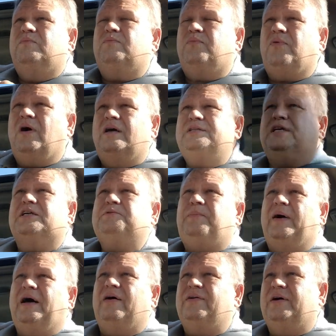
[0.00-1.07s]
projects
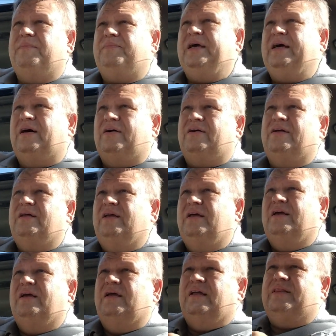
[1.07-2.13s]
piled up now
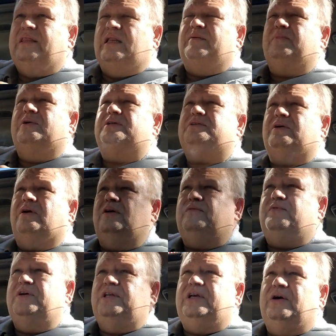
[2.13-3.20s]
that I'm going to start
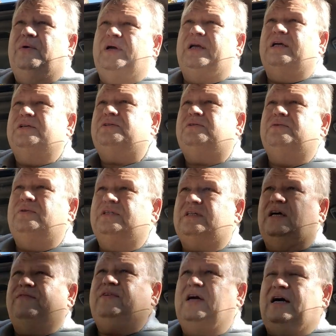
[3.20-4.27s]
videoing as soon as
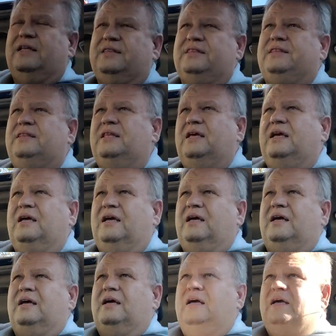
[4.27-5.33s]
I've got
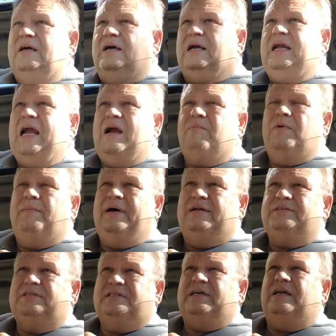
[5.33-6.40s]
camera
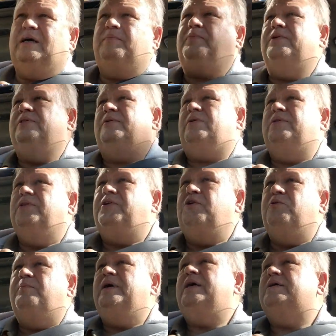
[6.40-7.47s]
mounts set up on the new
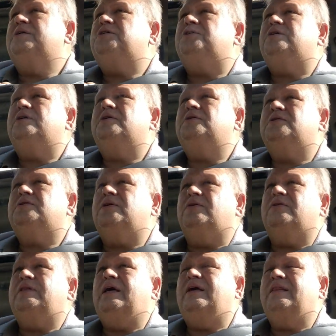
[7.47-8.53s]
bench.
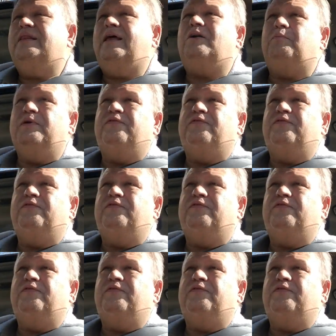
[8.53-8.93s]
So that'll be